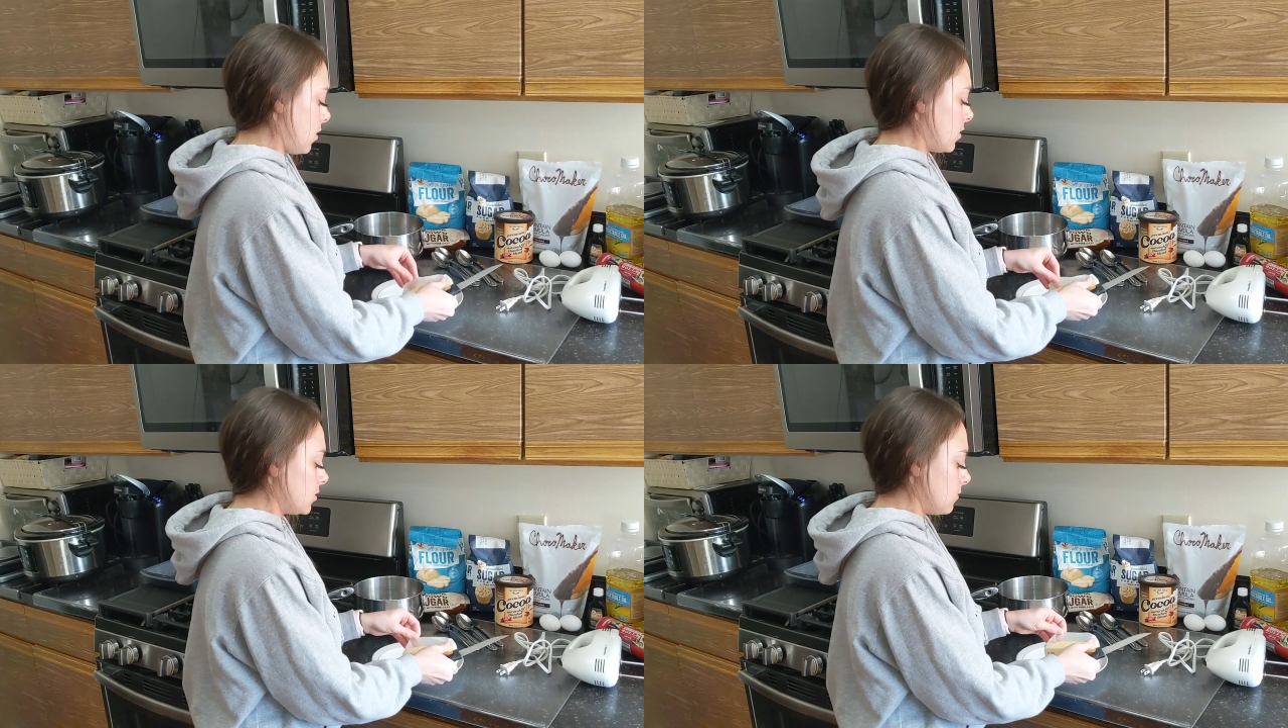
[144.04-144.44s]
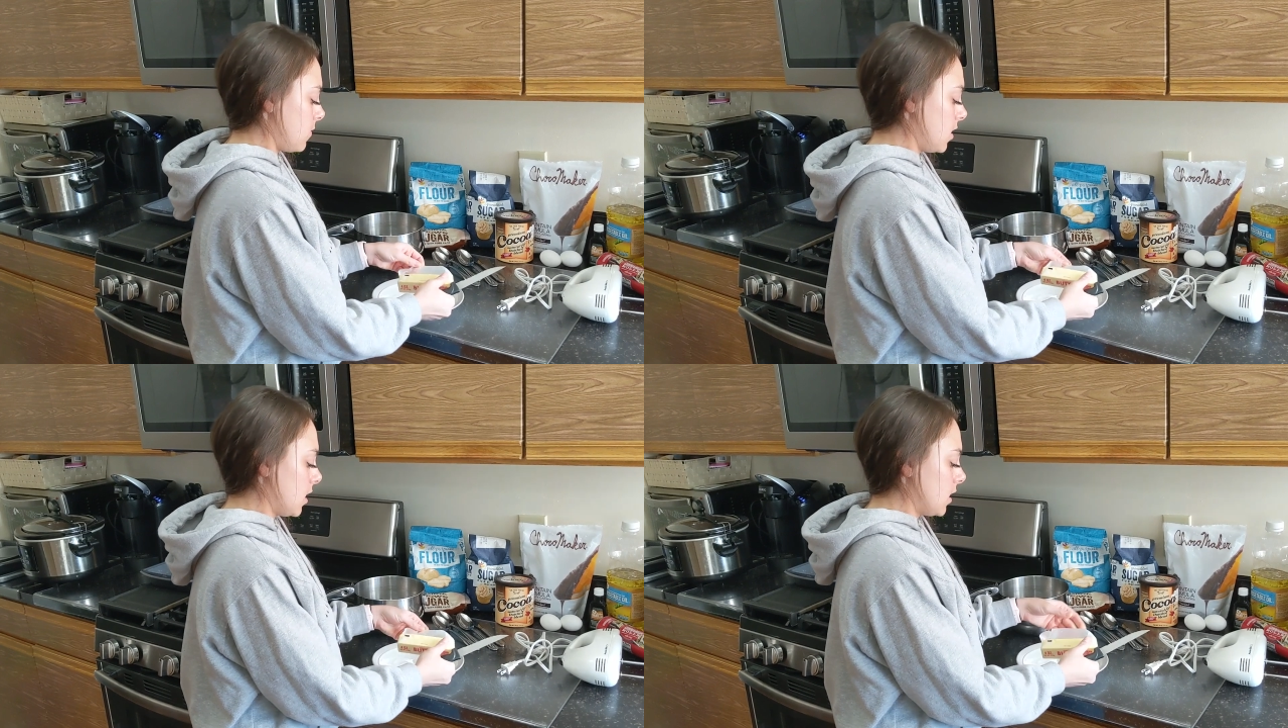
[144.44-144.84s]
And to
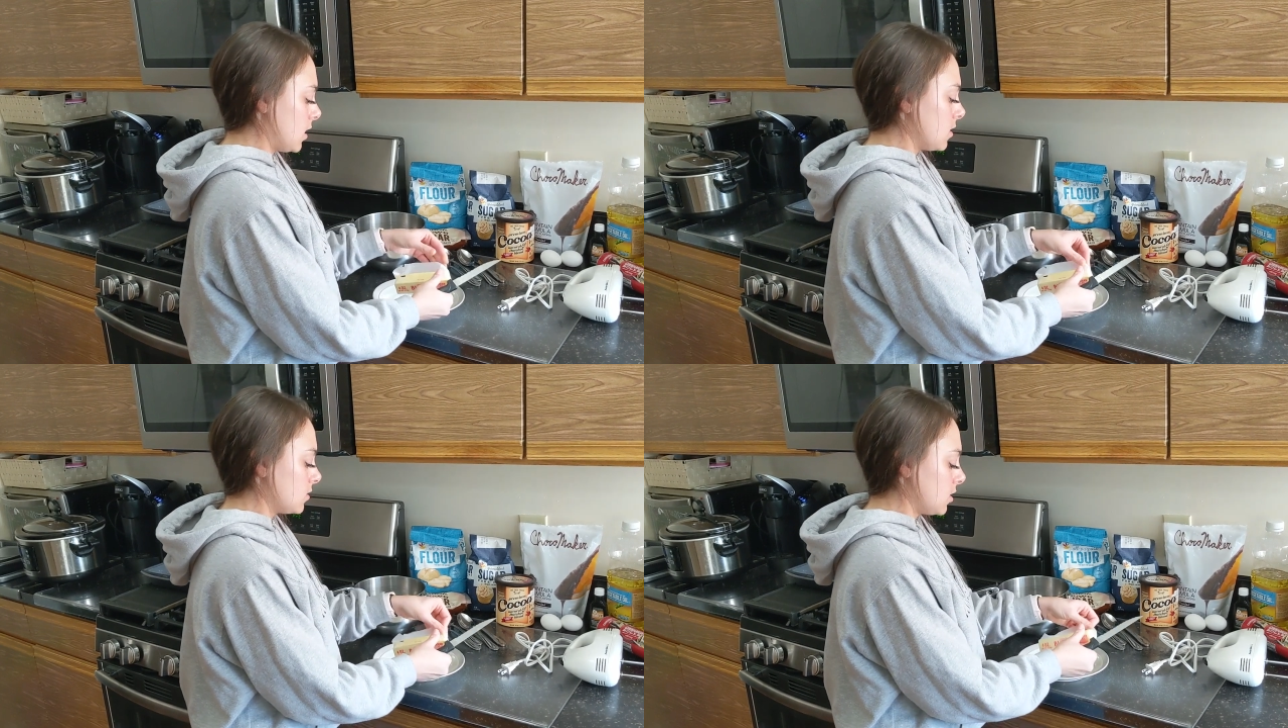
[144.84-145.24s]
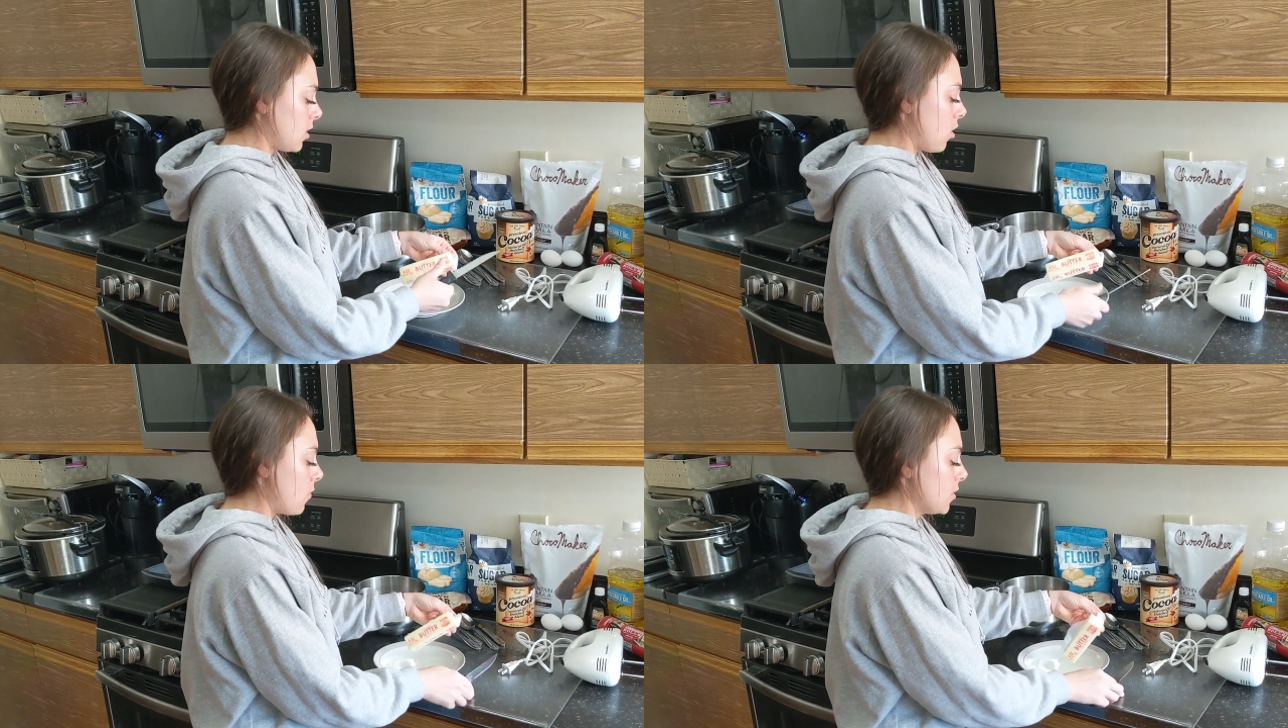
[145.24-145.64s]
make it
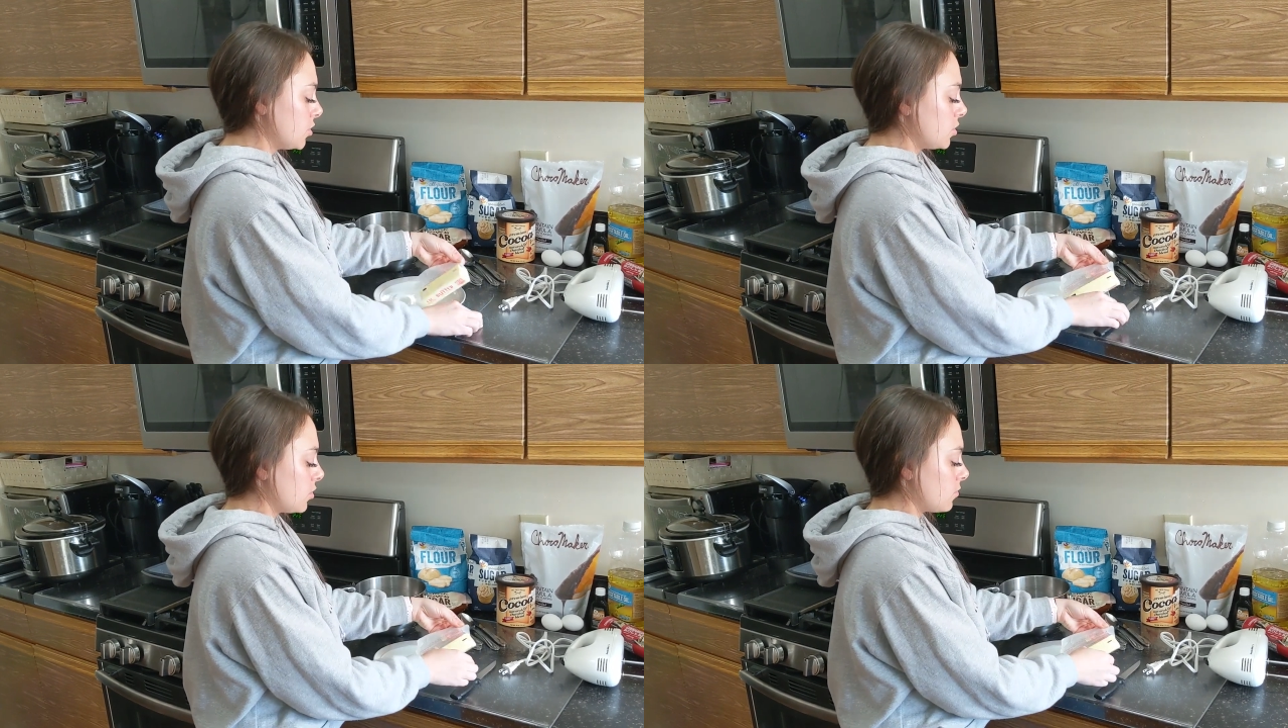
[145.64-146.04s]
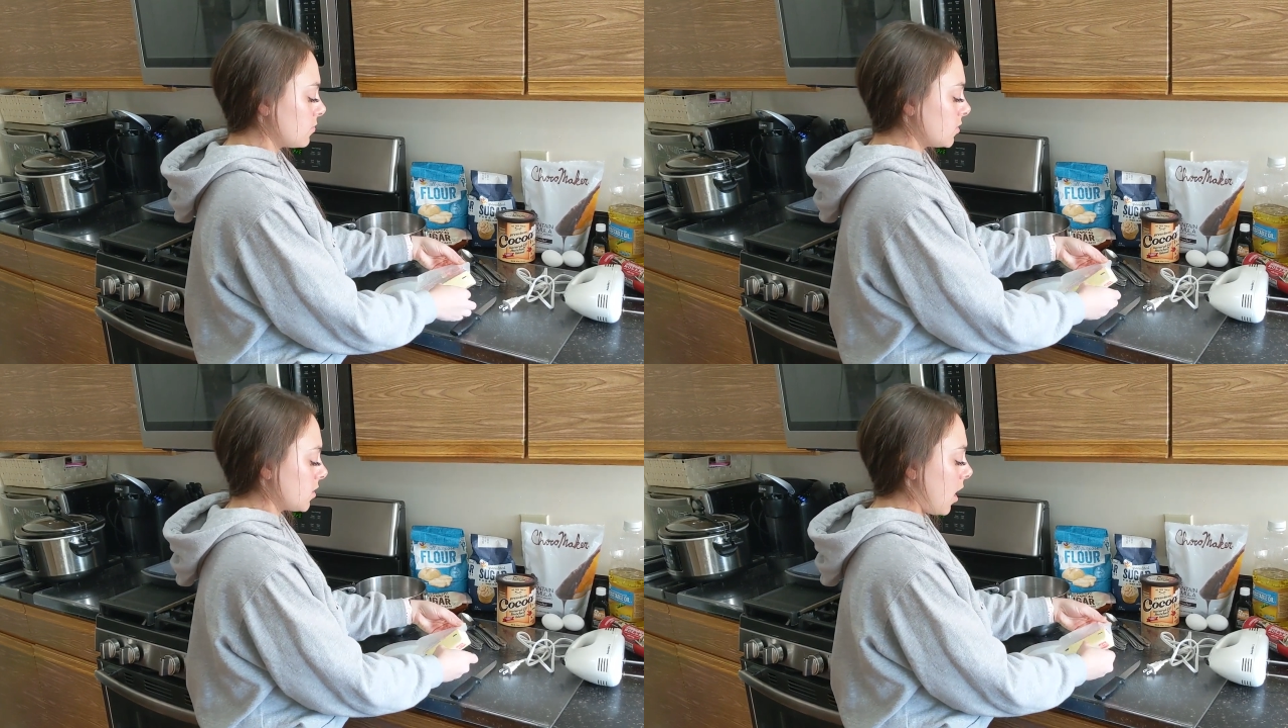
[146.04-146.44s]
easier, always
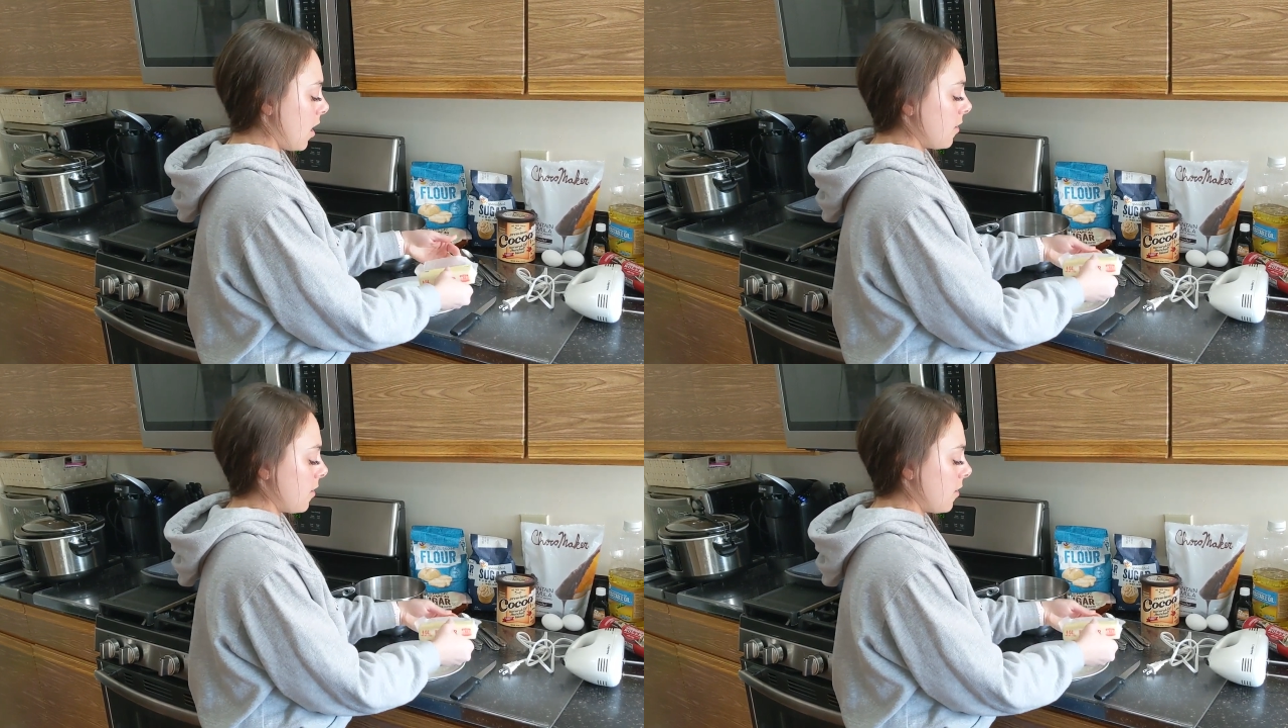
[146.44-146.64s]
use